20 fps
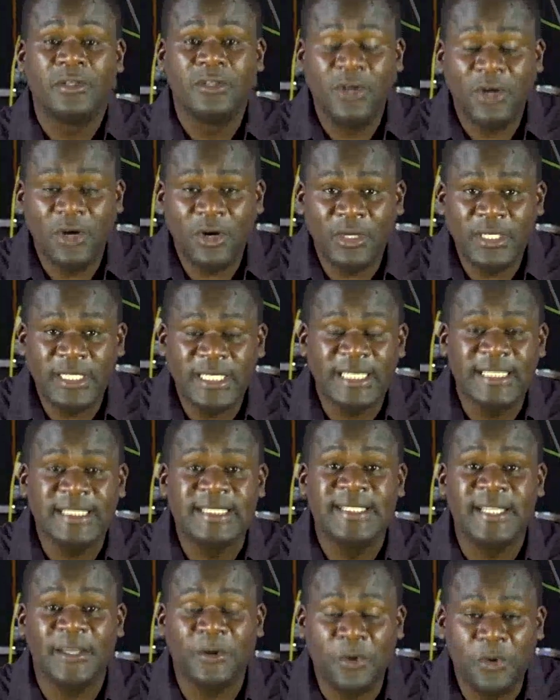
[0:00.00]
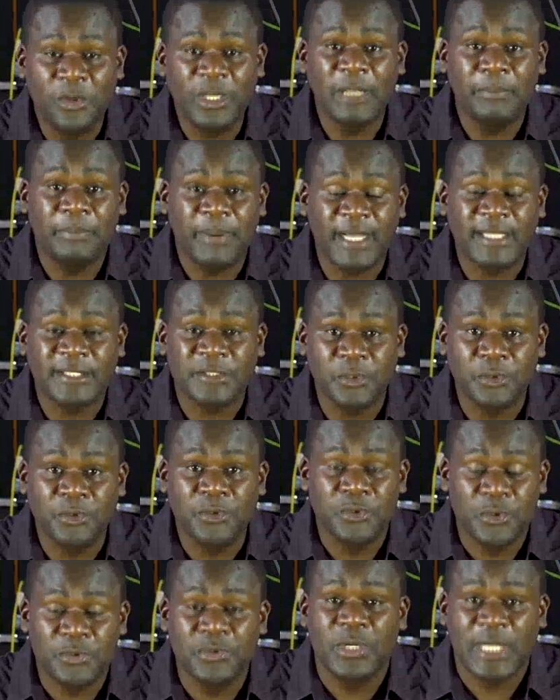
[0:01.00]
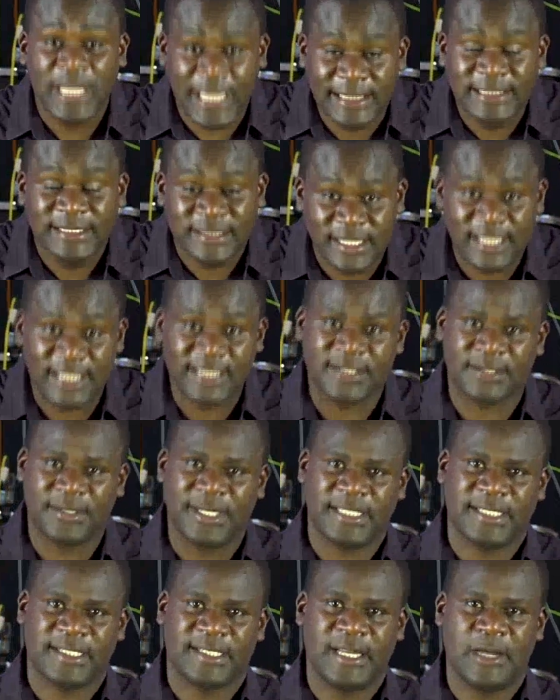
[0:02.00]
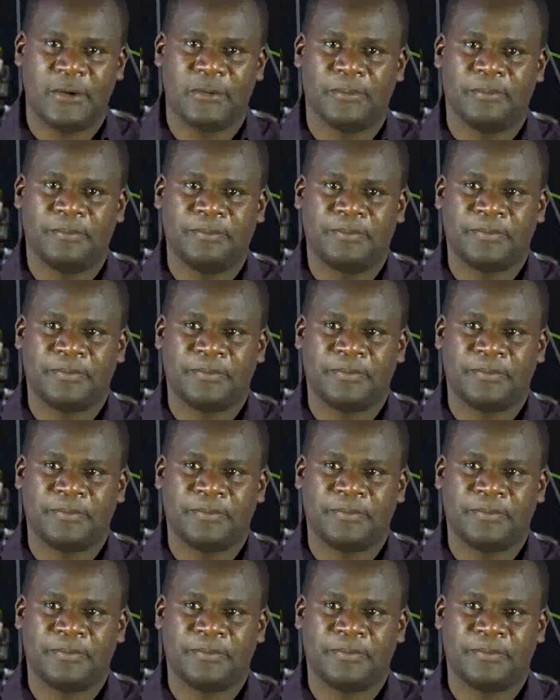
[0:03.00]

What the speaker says: God is the only person you can trust right now.